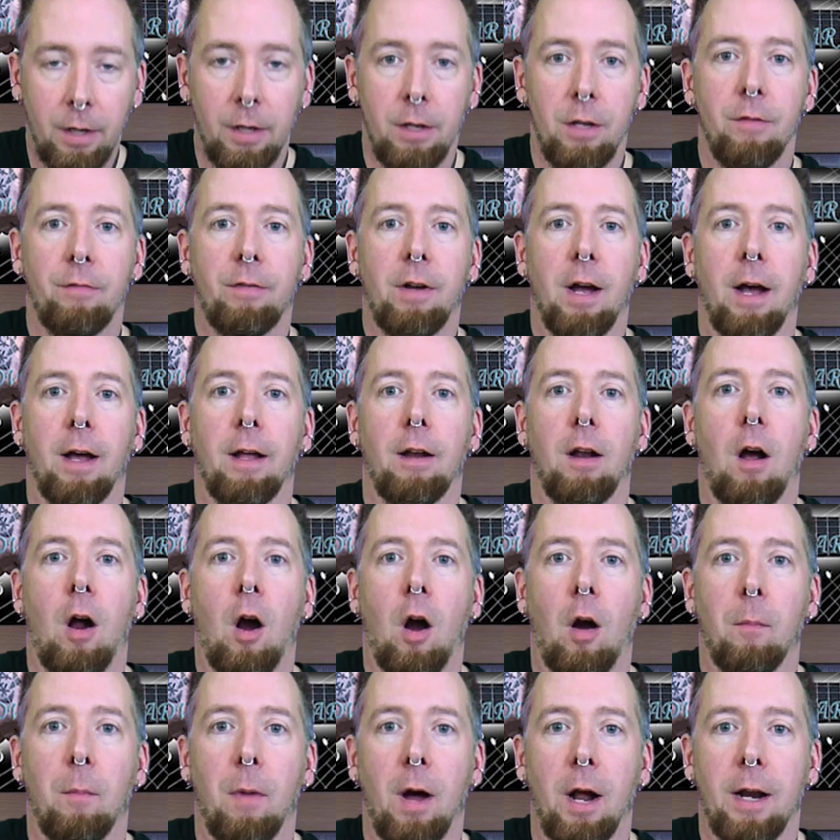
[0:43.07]
you've got
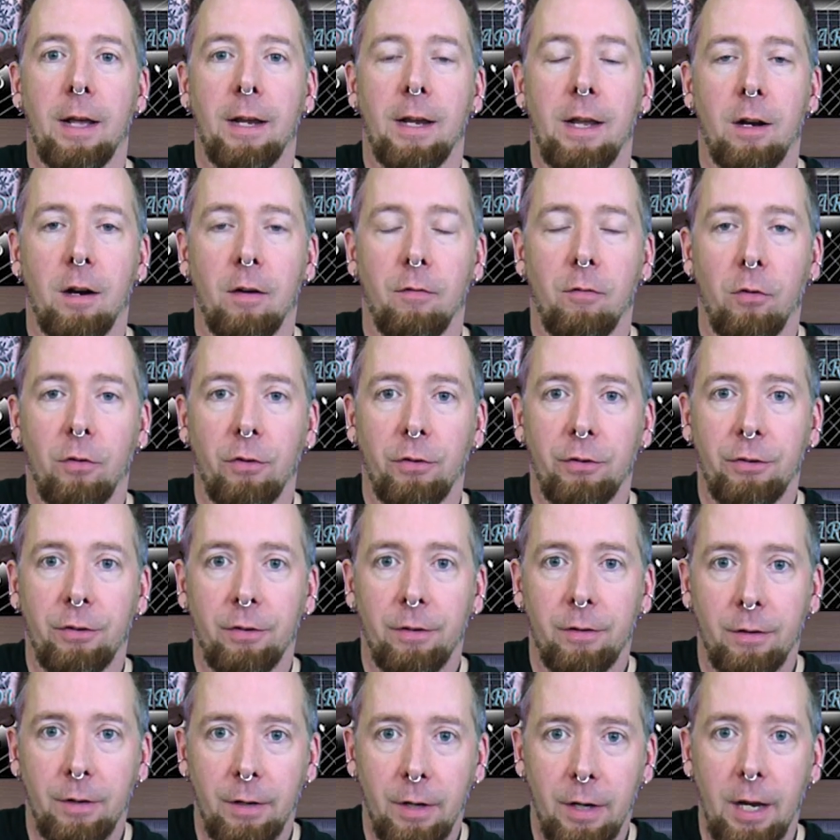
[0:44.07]
harmonic intervals,
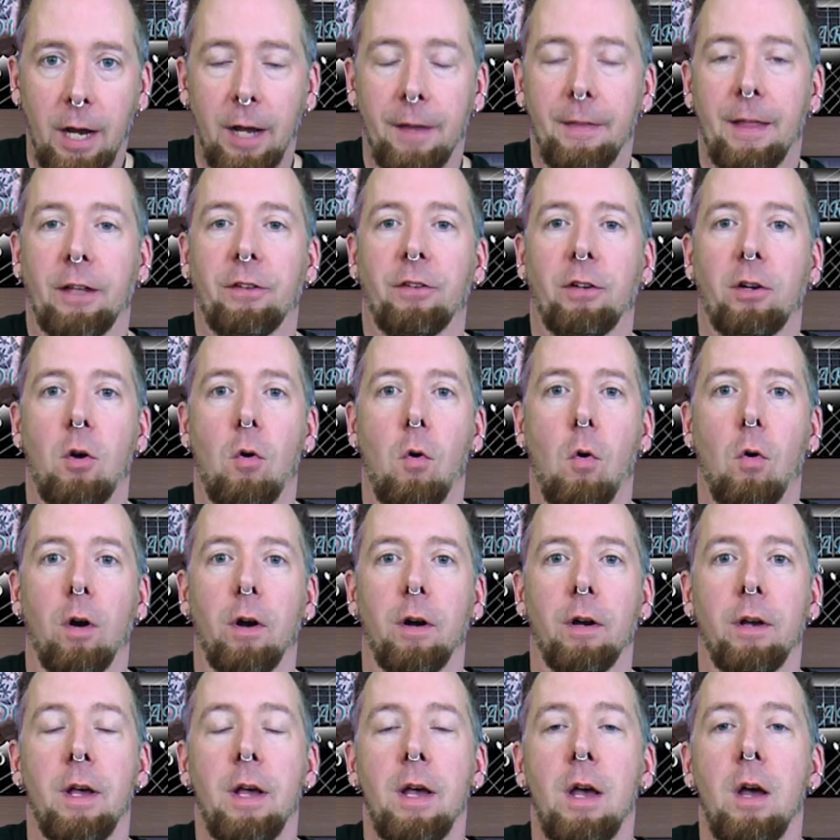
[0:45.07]
and that's a
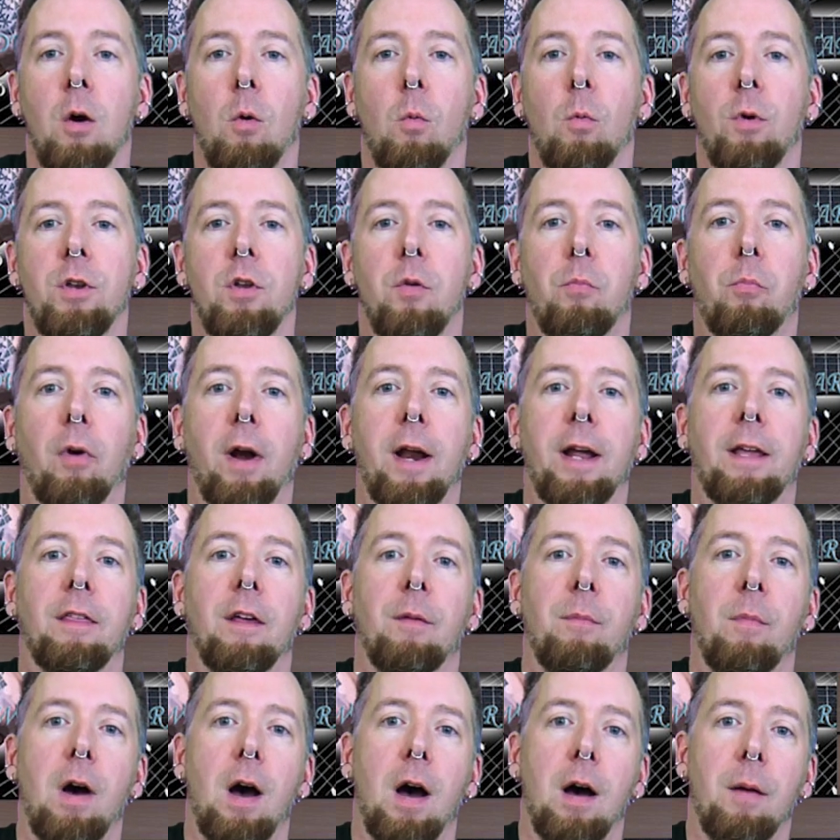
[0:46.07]
chord. When you break
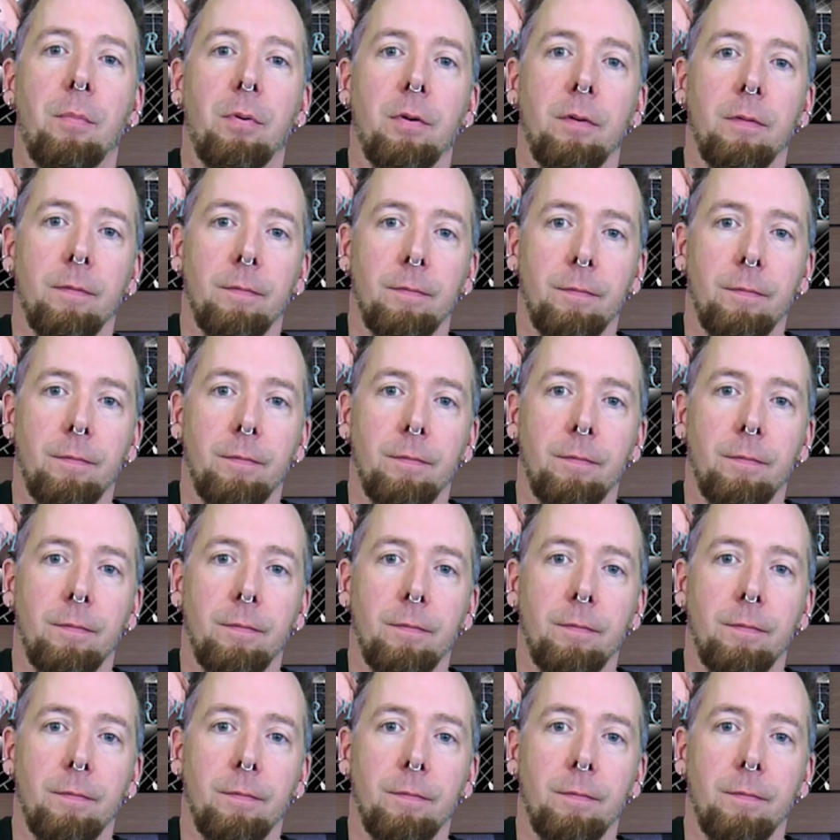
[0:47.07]
them up,